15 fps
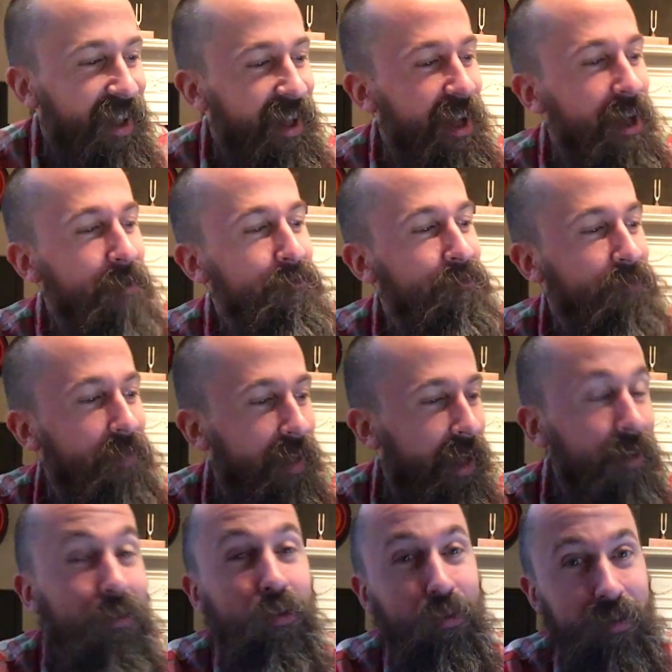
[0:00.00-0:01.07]
And
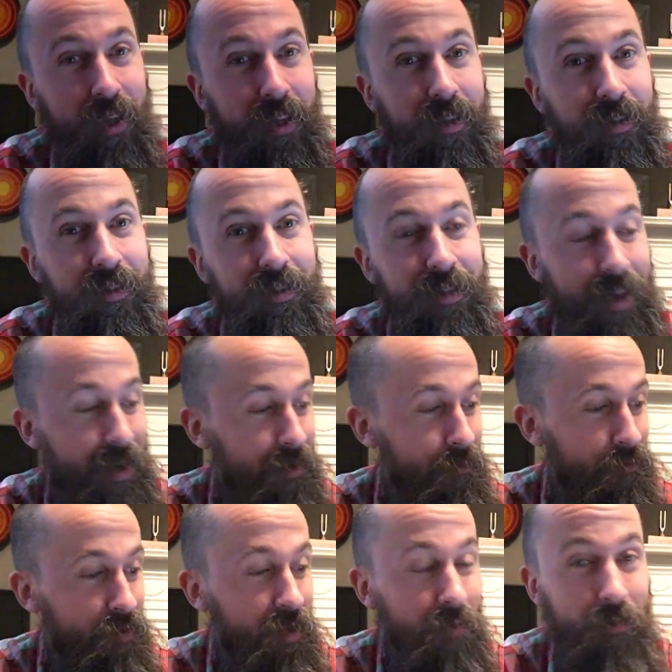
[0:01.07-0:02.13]
of course I sang
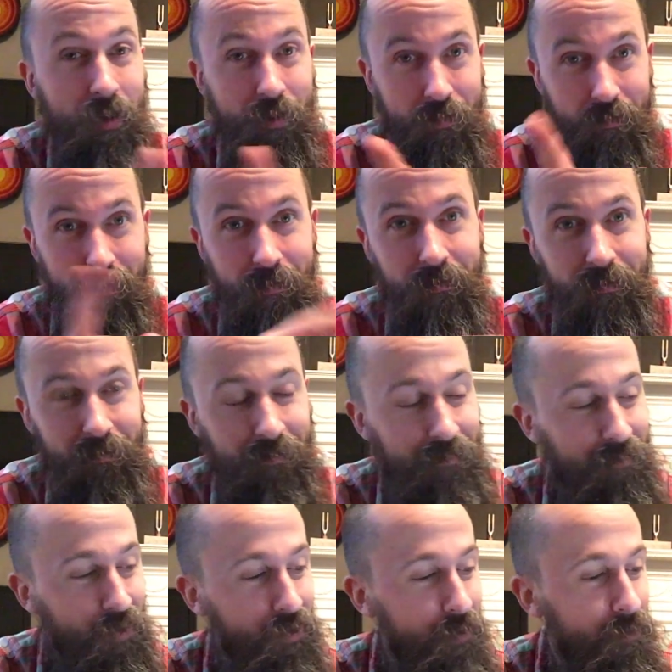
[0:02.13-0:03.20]
Bring Him Home
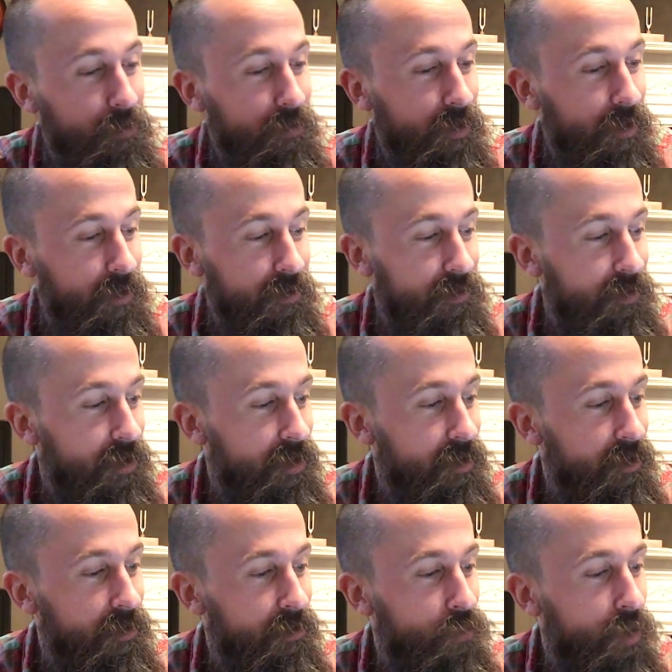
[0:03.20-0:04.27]
on the podcast
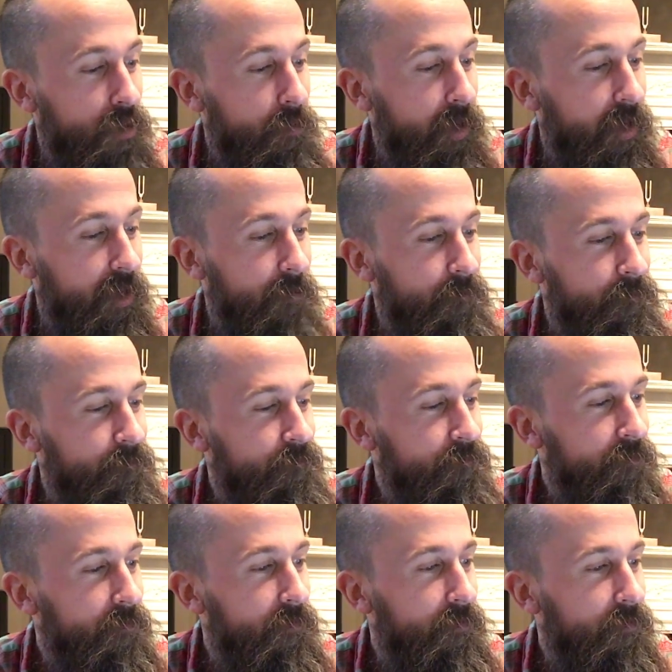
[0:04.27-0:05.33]
a while back,
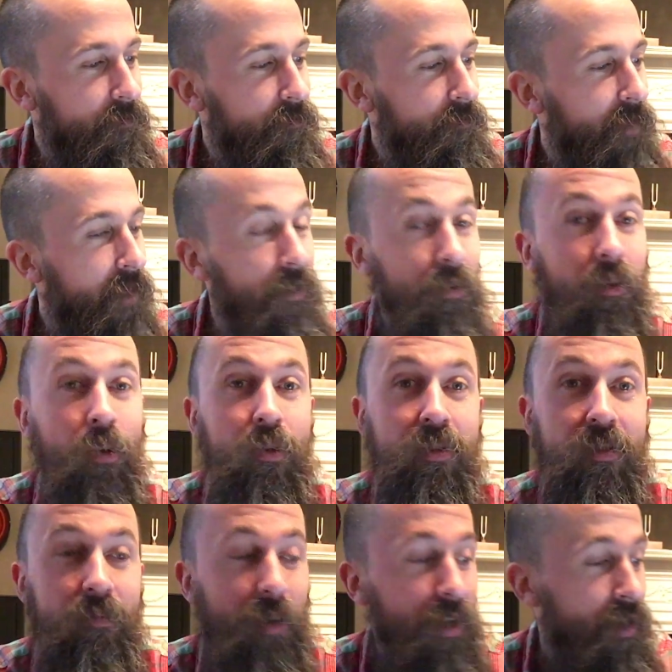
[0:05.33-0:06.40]
and the
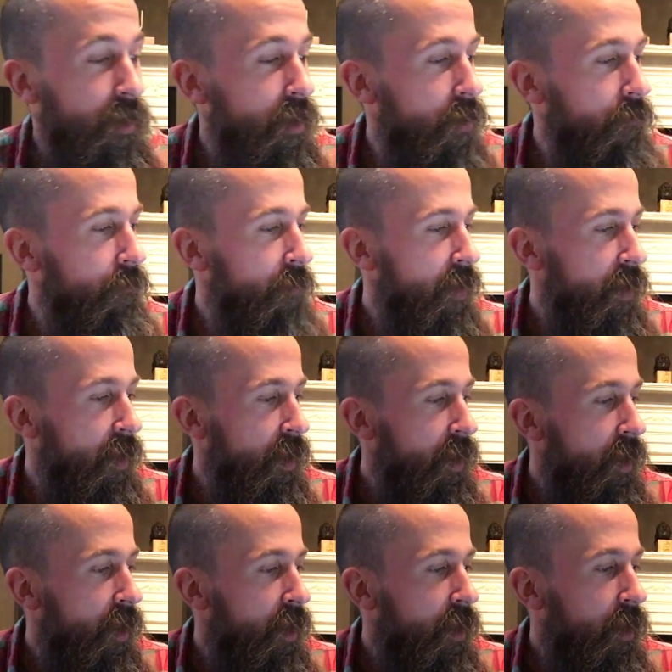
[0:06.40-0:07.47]
coincidence made her laugh.
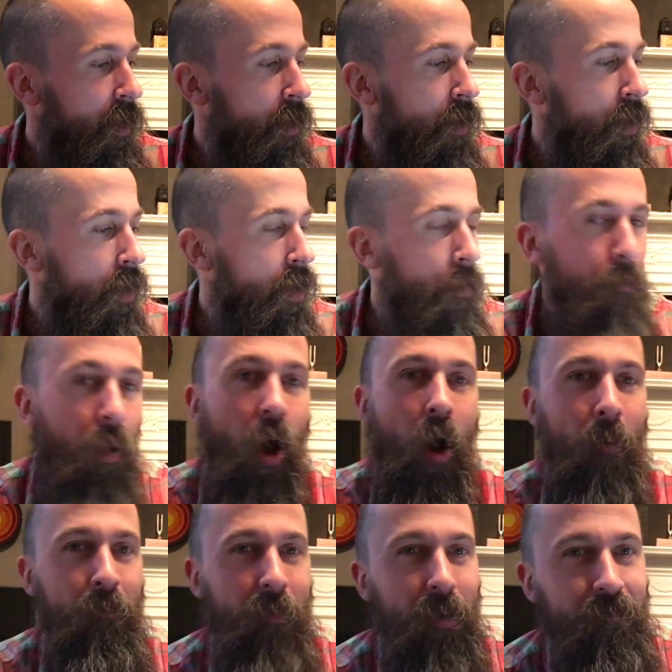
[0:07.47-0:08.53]

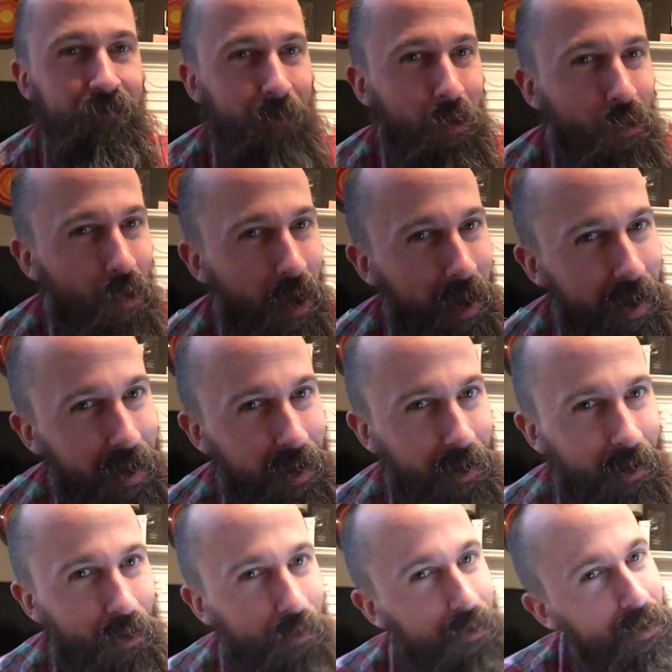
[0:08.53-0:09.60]
Pom, who I
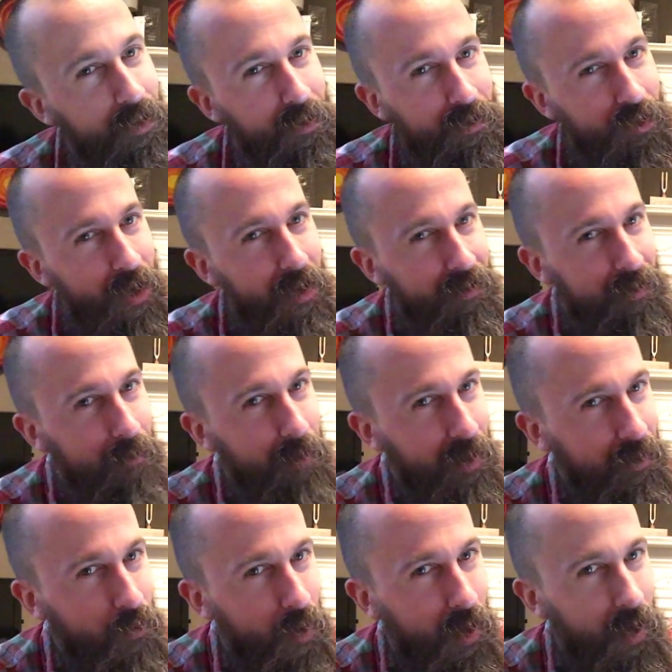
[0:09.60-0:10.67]
got the chance to
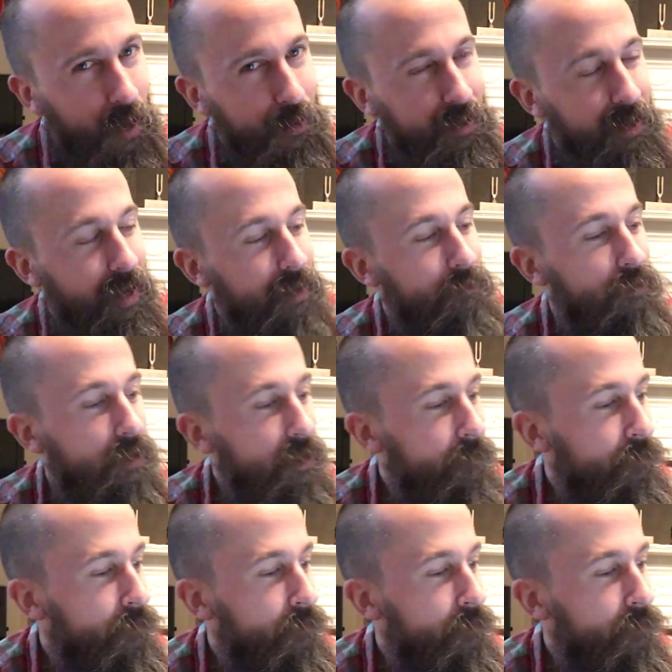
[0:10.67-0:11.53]
meet while I was in Edinburgh.